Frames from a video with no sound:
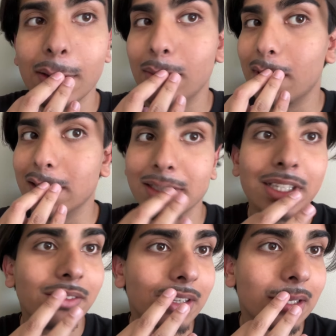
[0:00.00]
While
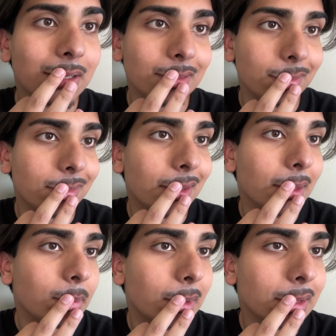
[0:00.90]
shaving, it had some
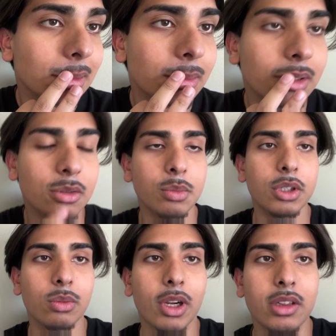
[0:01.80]
fucking mess up, so I was
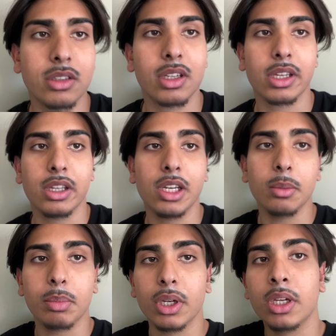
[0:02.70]
being reckless like idiot,
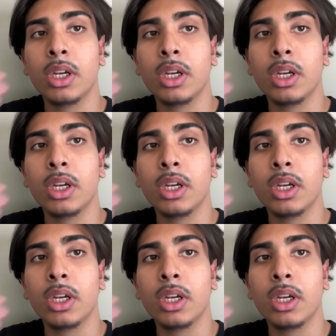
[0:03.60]
but